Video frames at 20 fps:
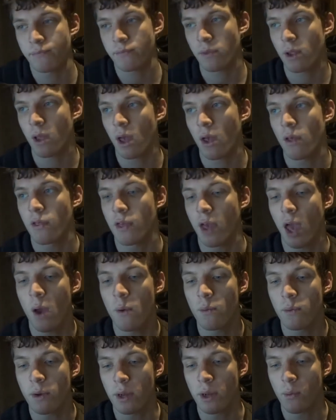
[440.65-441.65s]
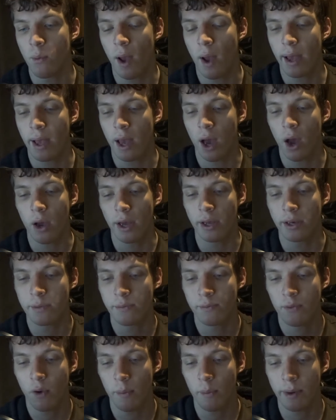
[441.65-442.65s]
The only way I'd
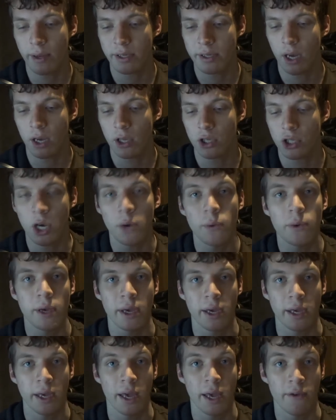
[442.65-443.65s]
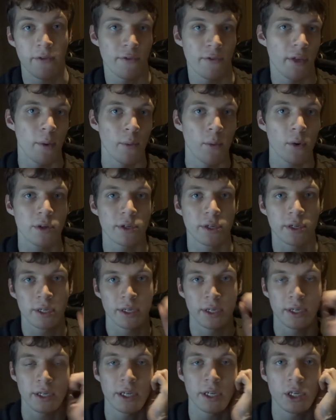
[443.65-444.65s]
probably start joking if there was this
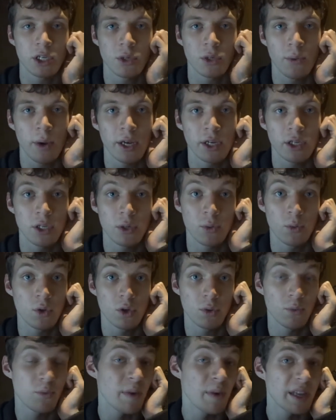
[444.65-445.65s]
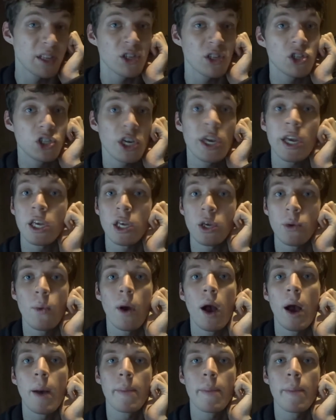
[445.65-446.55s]
situation would be to cheer you up.